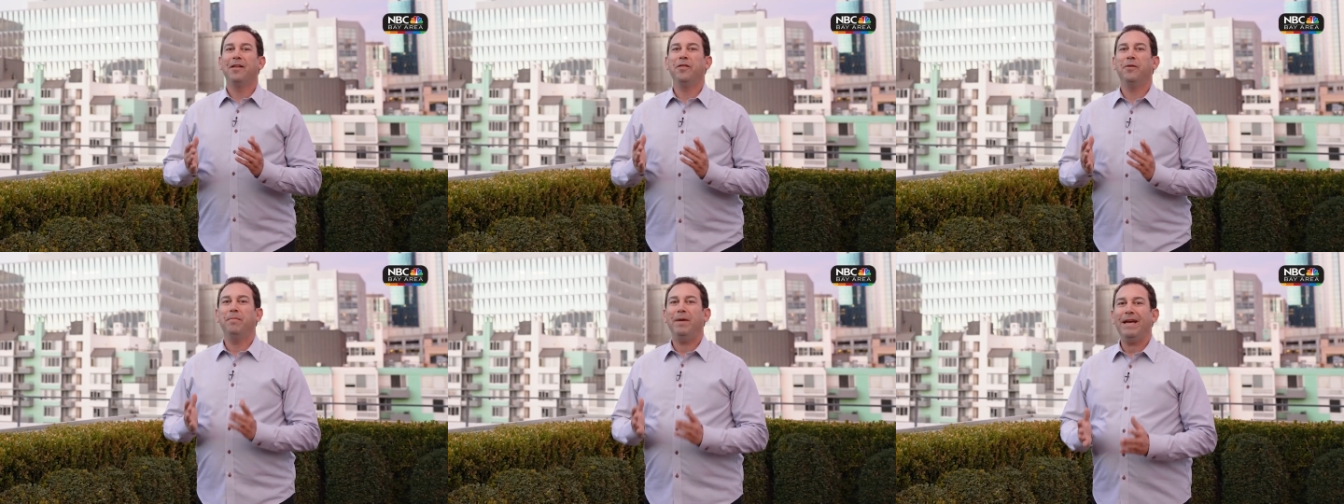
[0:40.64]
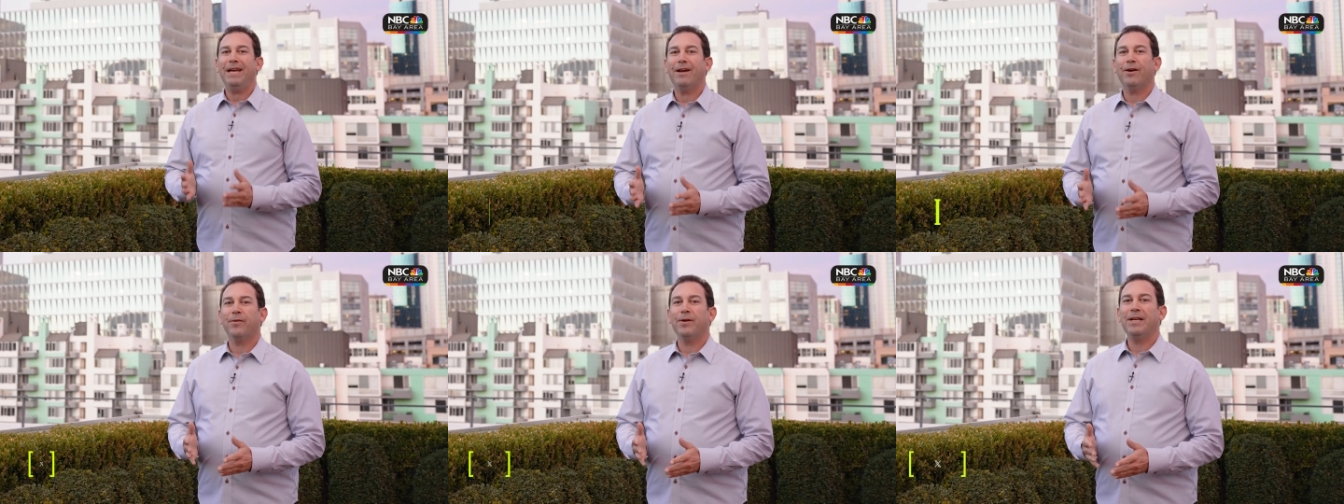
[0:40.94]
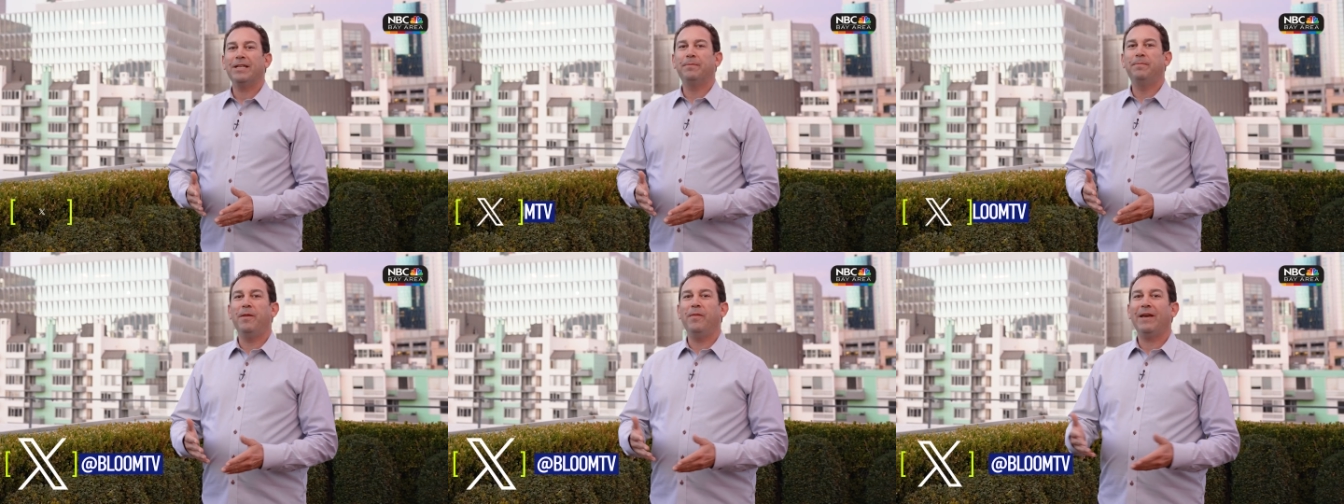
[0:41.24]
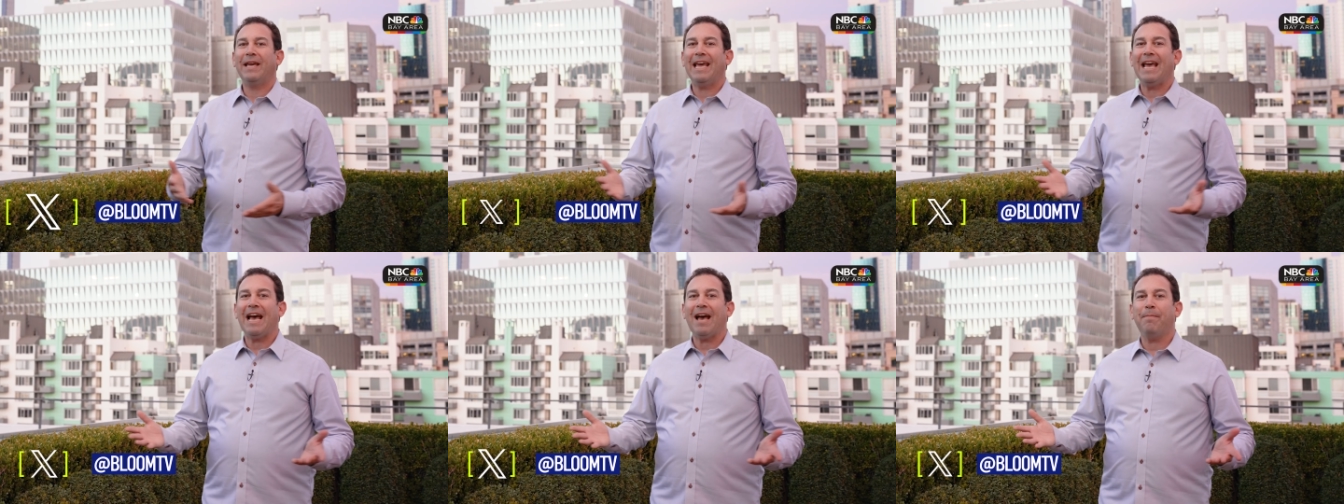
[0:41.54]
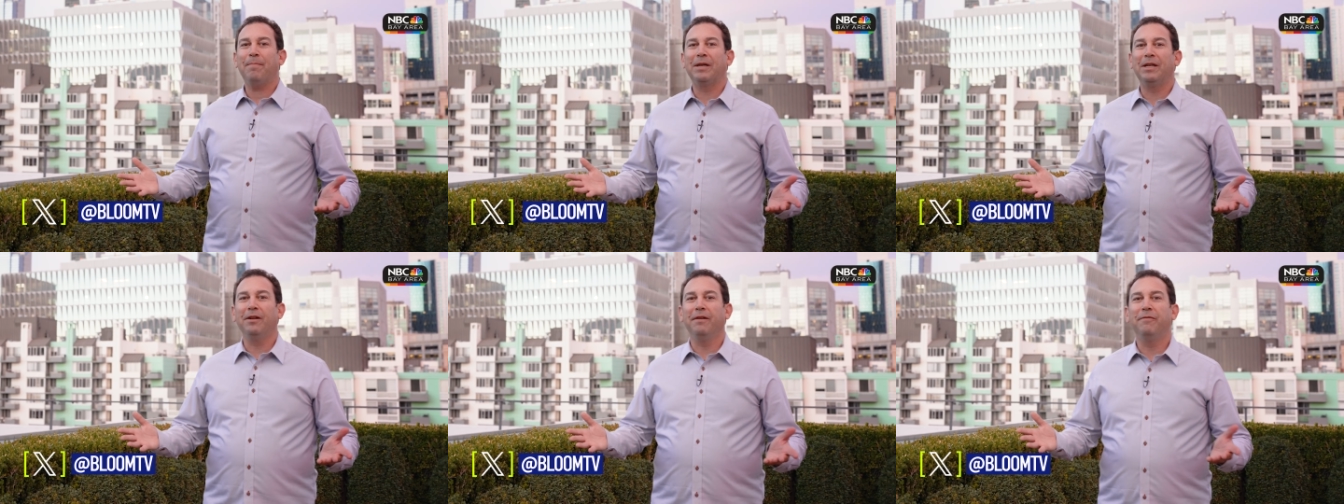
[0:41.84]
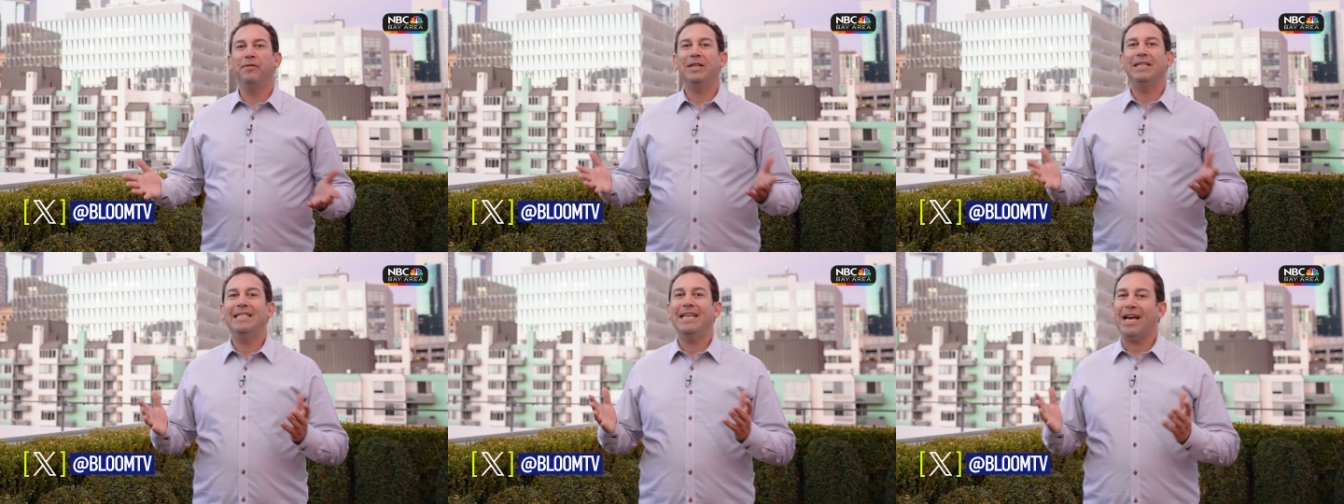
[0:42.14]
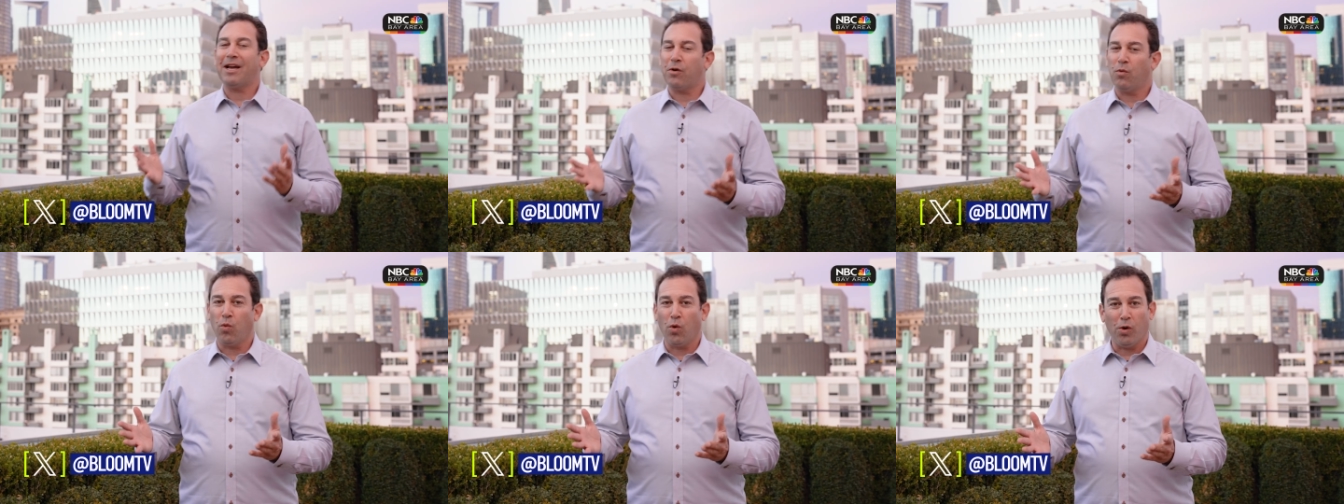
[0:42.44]
The Bay Area has been the capital of the
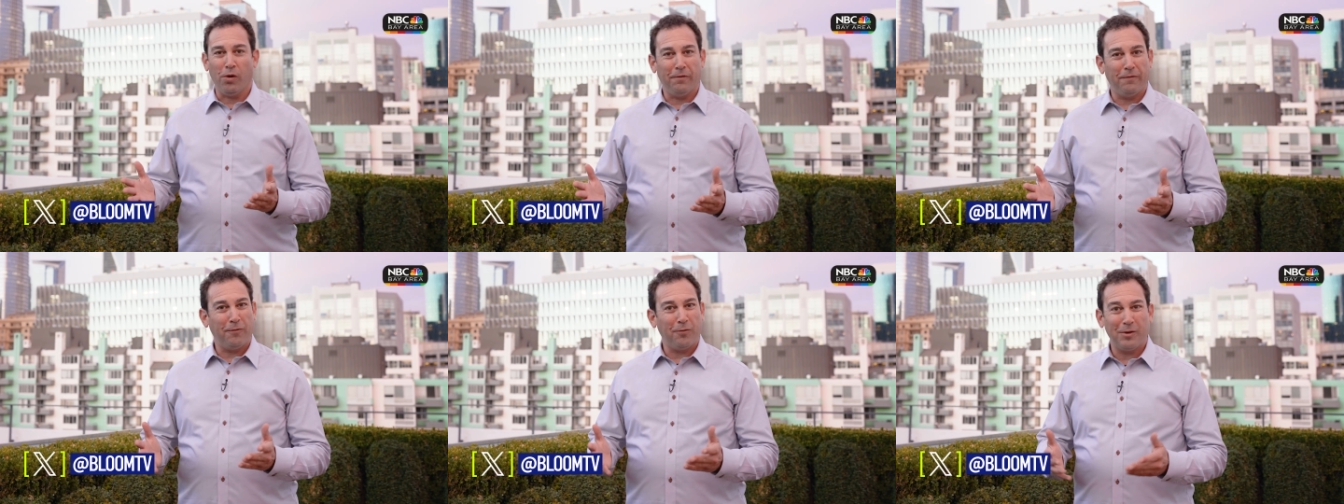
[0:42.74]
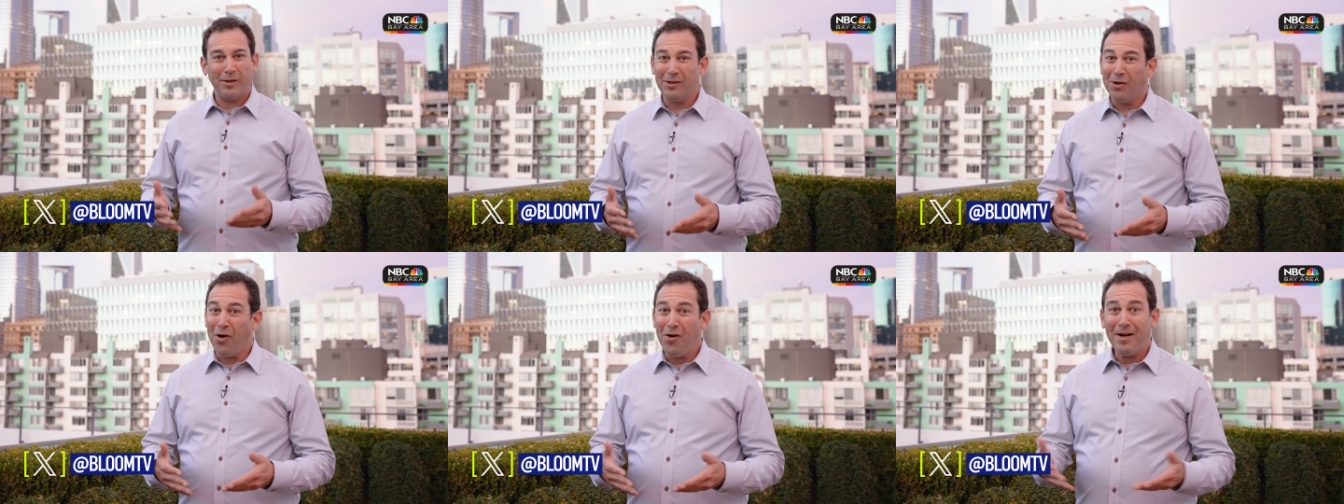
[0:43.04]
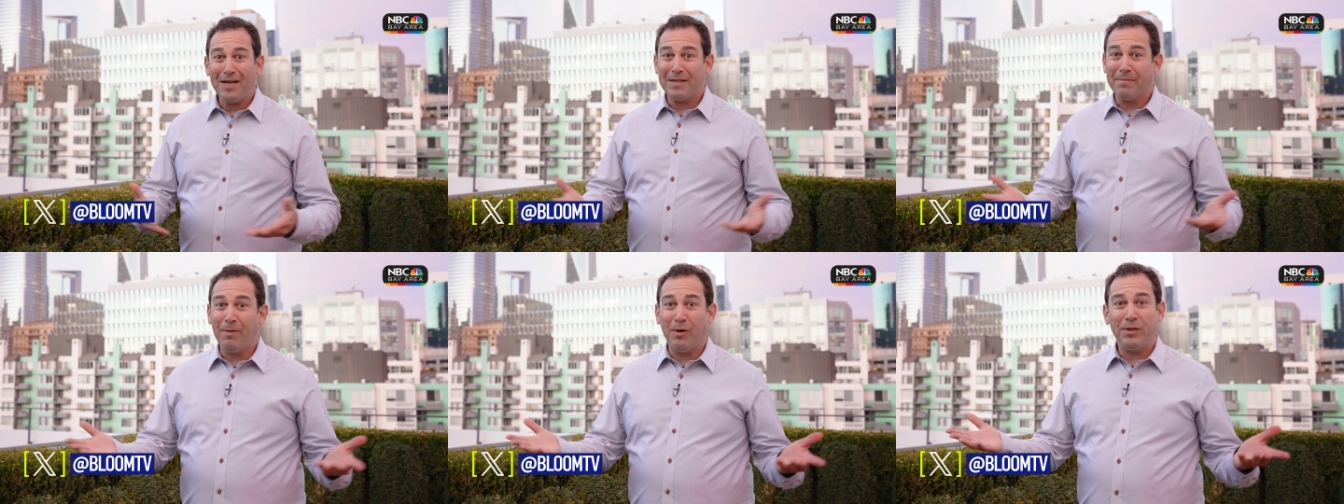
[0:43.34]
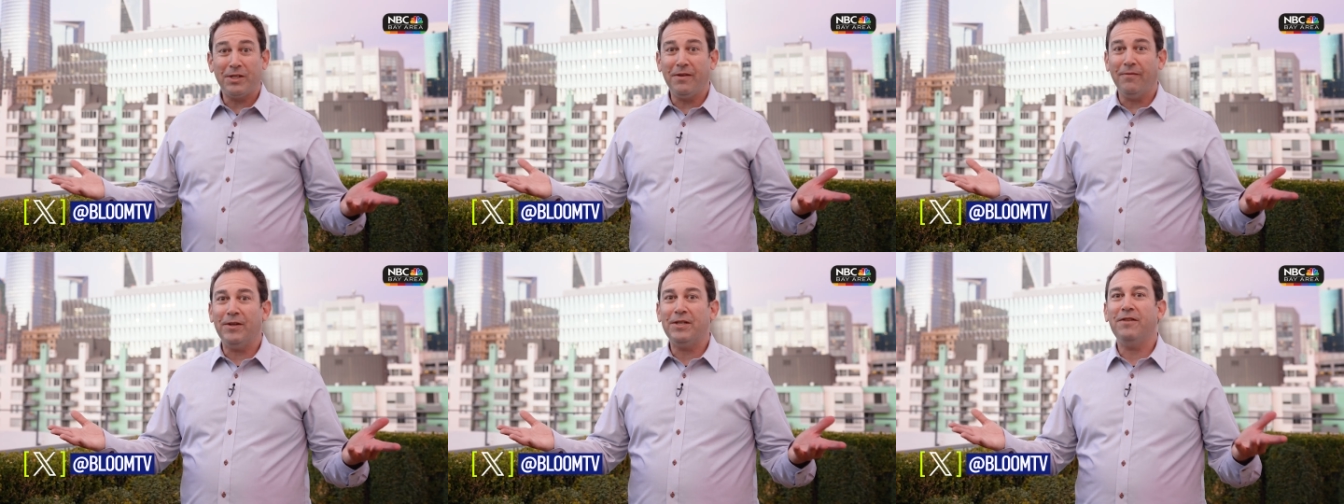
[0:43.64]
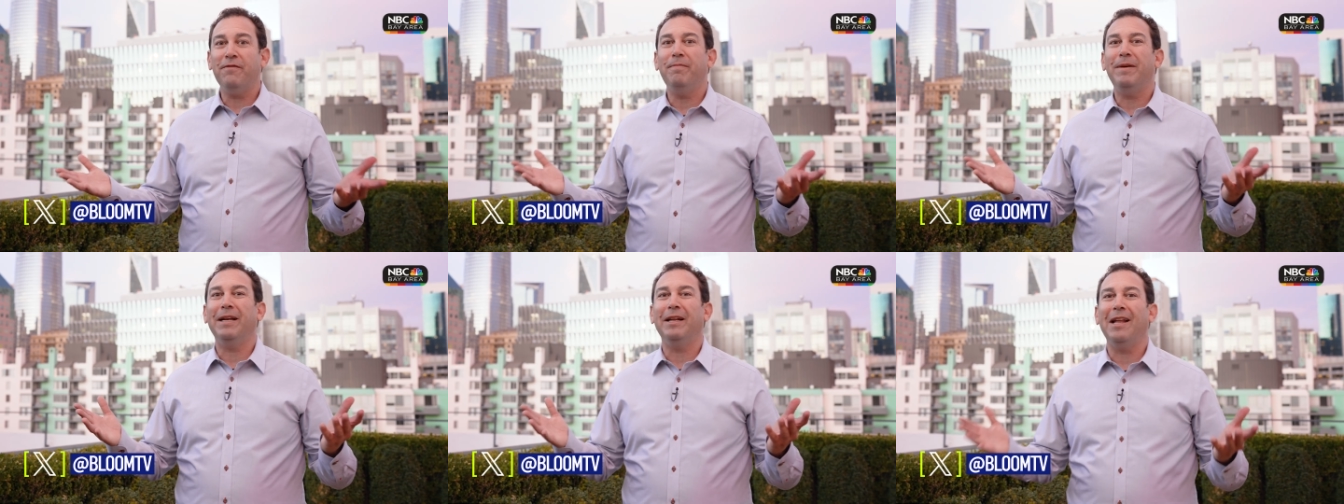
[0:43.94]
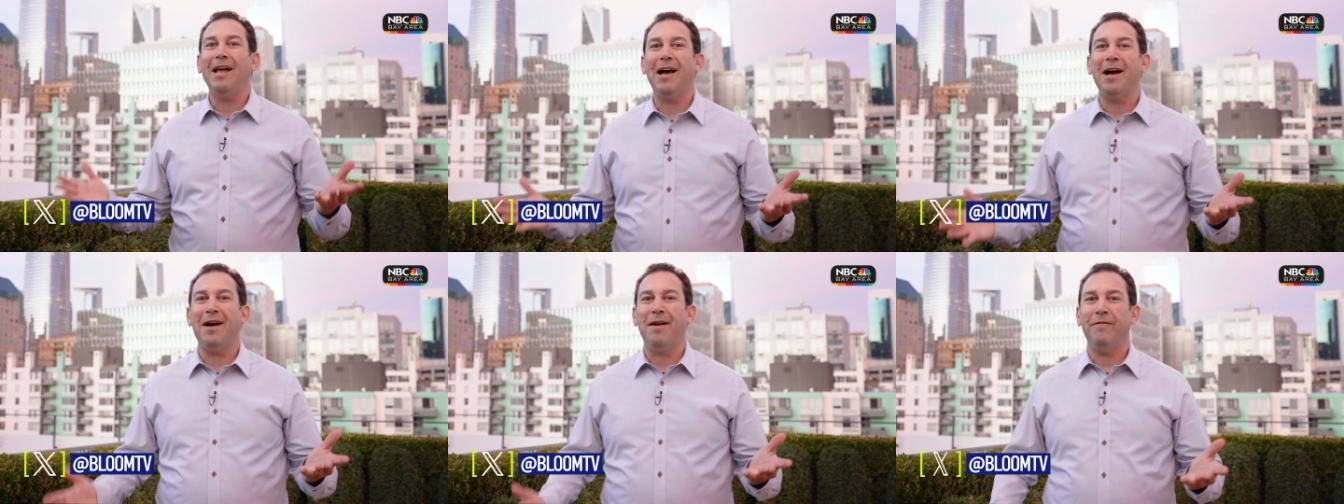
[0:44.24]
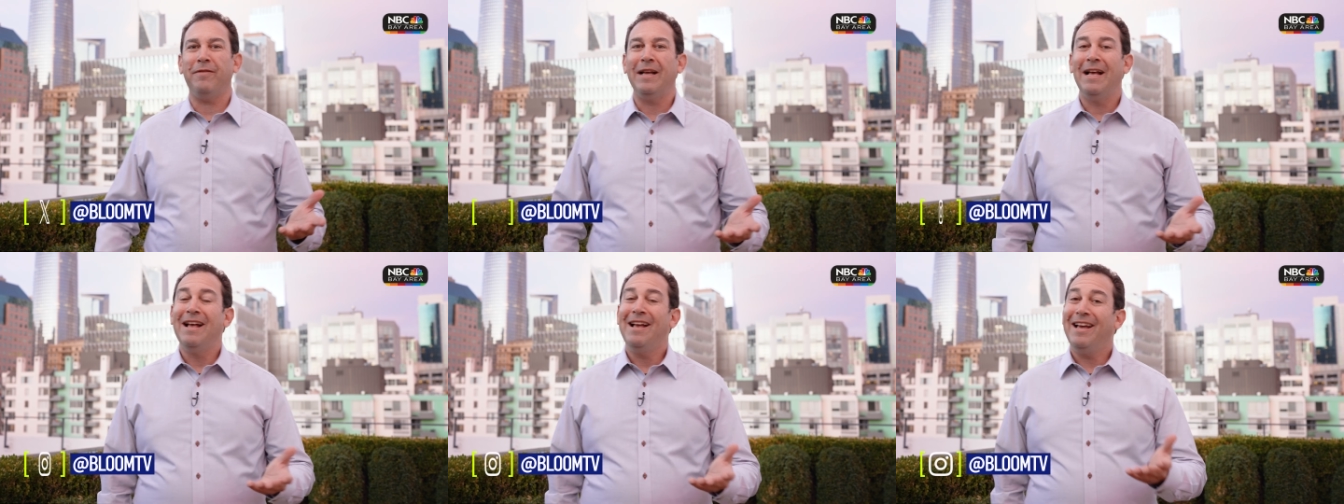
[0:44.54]
tech world for as long as most of us have been alive.